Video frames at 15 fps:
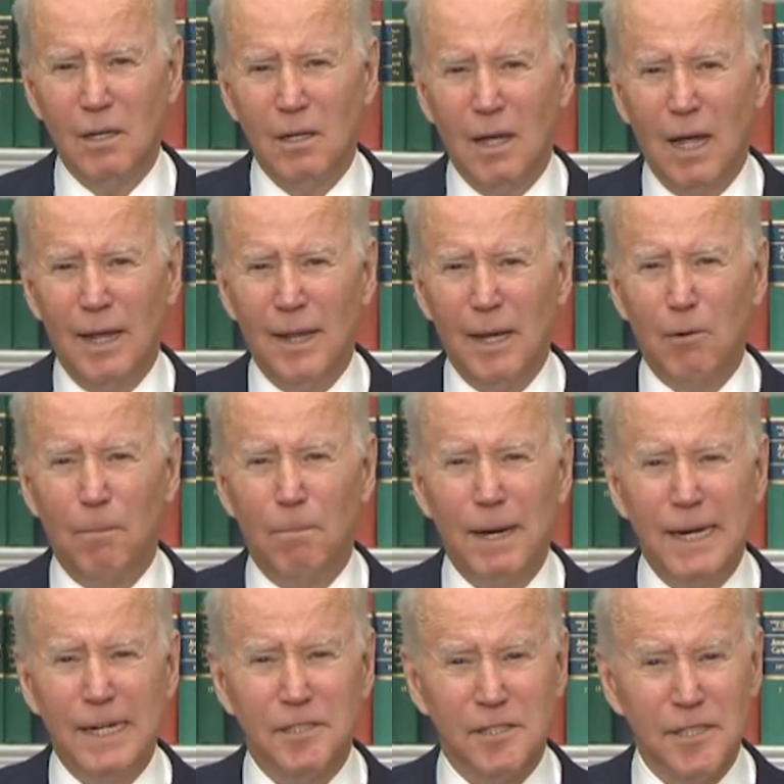and they will pay
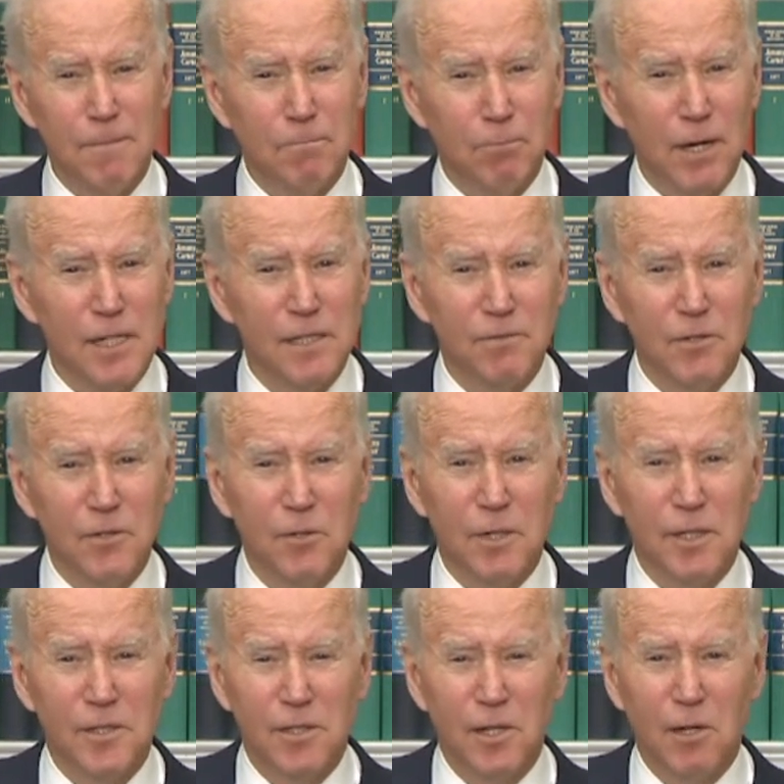a steep price for doing
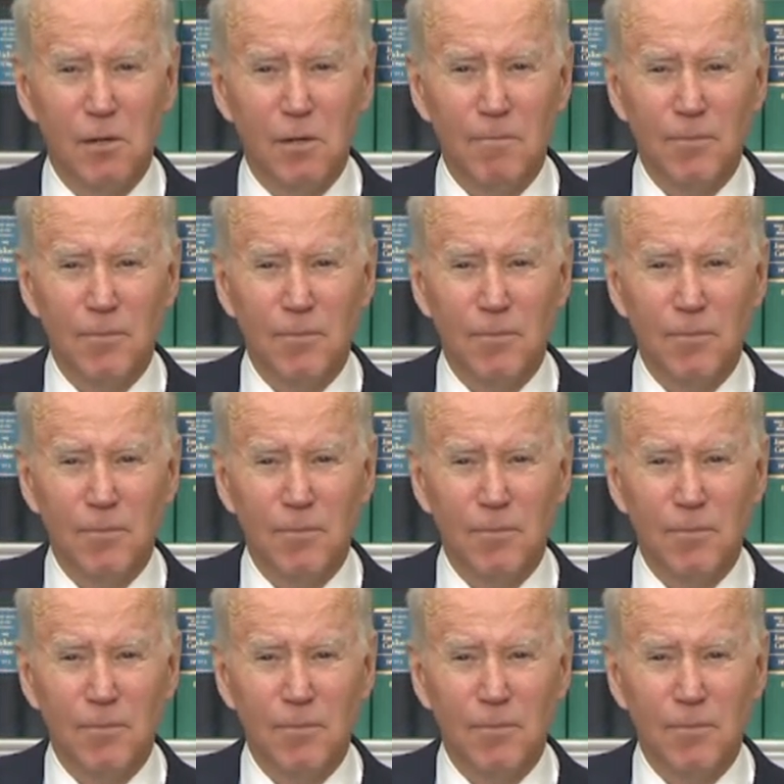so,